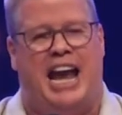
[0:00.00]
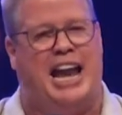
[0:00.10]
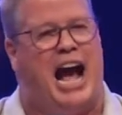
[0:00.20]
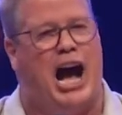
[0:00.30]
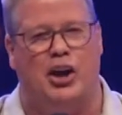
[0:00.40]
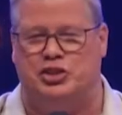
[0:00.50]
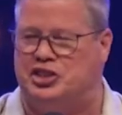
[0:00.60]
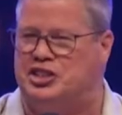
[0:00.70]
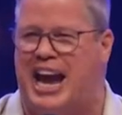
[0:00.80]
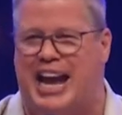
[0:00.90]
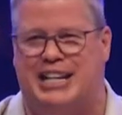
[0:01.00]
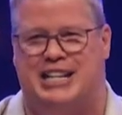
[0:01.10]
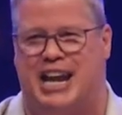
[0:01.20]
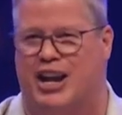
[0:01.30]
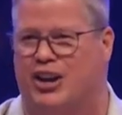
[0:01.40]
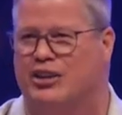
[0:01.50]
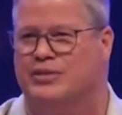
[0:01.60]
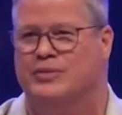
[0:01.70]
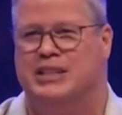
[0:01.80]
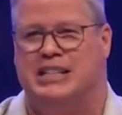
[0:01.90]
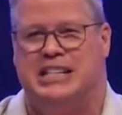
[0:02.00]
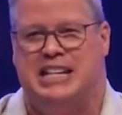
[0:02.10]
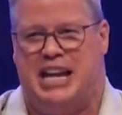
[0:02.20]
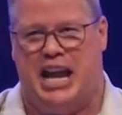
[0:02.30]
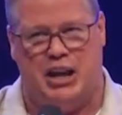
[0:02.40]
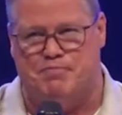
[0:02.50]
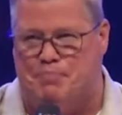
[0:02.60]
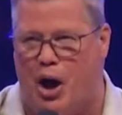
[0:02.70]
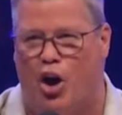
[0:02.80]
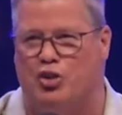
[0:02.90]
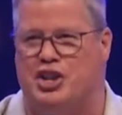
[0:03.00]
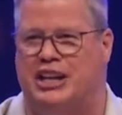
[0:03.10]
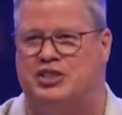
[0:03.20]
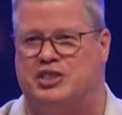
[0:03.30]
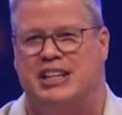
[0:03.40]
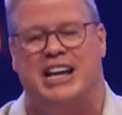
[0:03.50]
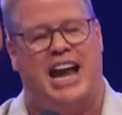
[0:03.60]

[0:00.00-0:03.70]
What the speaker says: And I'll stand here in boldness